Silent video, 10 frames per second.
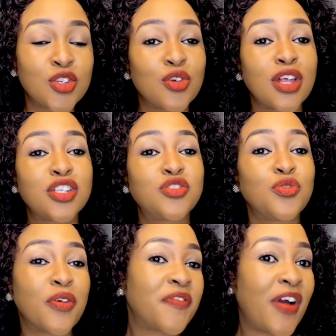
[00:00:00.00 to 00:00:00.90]
so that you
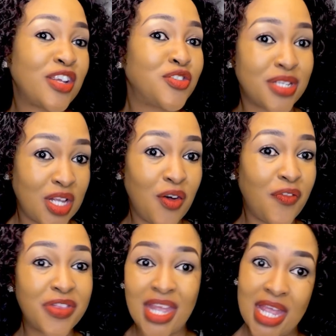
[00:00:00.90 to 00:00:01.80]
don't find
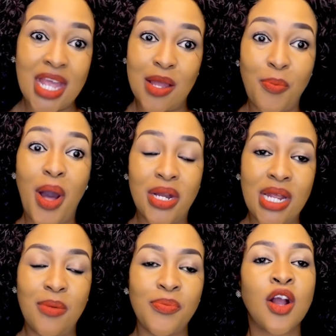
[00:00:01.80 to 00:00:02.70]
yourself thinking about
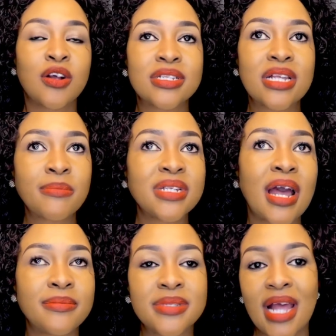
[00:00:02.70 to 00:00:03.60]
him. Because
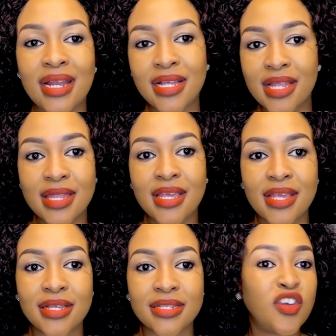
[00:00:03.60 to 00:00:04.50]
sometimes another thing
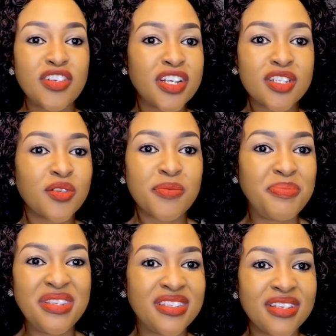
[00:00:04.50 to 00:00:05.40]
is you're just not
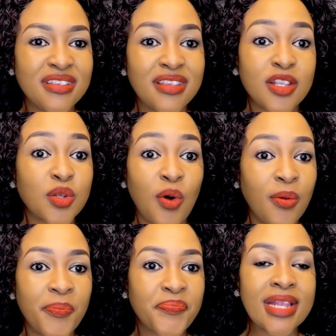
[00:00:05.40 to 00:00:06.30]
busy, that's
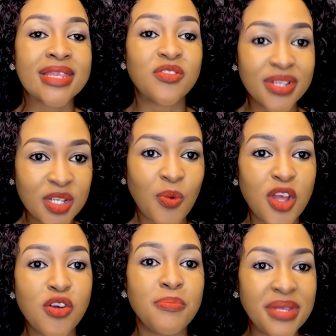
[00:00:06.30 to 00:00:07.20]
all. The reason why
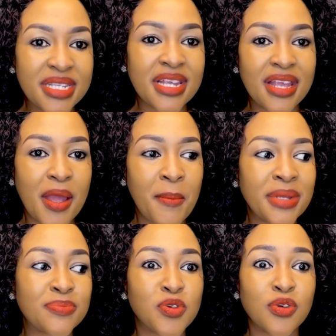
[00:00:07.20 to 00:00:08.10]
you're missing him
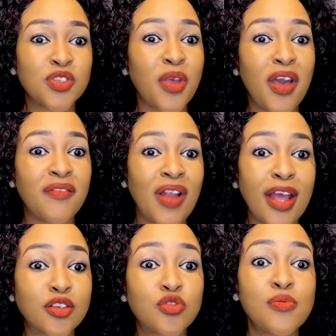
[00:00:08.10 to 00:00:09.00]
is because you have
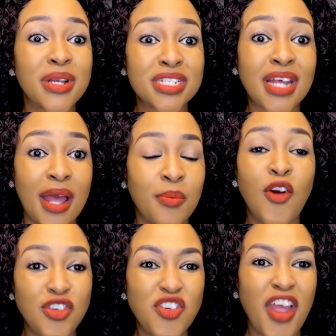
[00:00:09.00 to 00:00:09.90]
like too much time
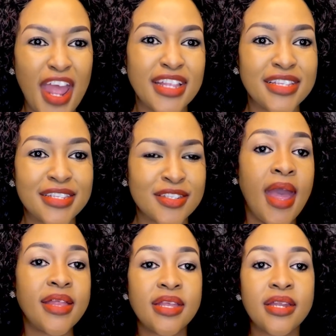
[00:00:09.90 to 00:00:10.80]
on your hands.
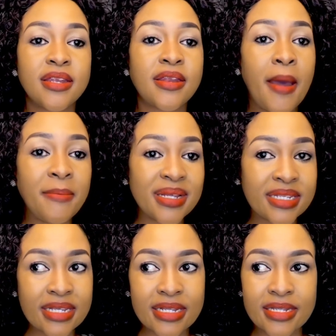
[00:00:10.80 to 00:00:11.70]
And then number
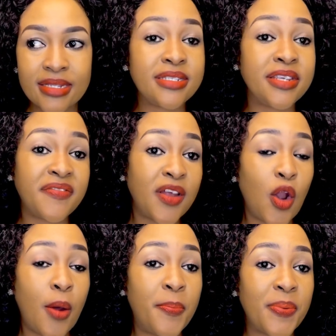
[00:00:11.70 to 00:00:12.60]
six,
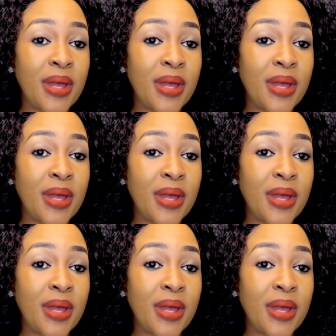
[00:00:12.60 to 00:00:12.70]
develop